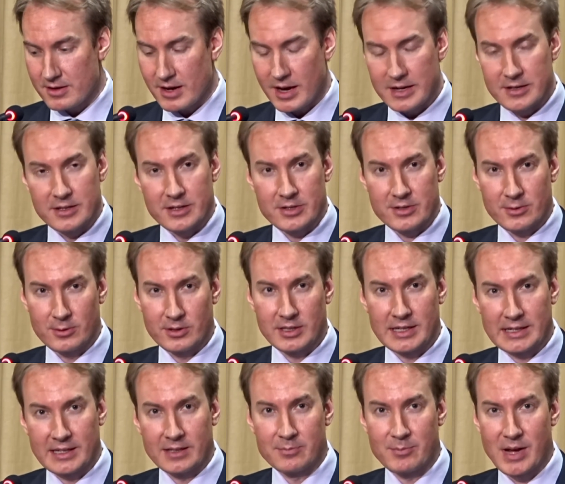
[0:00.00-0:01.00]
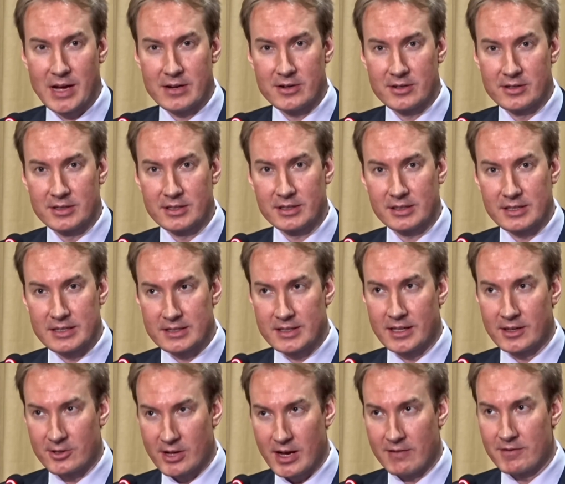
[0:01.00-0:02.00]
additional thing that matters is
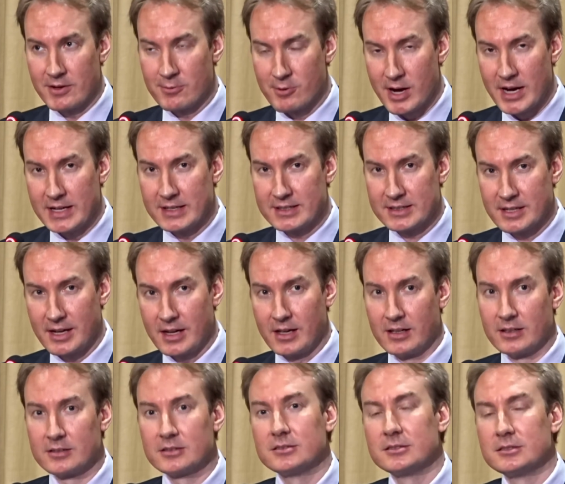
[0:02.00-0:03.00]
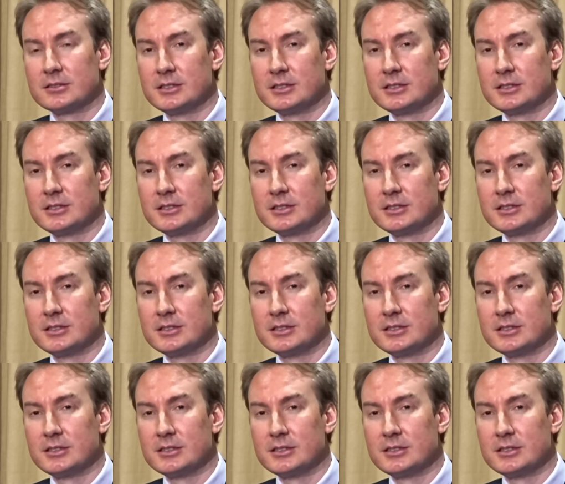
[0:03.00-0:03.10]
that you have the right cell.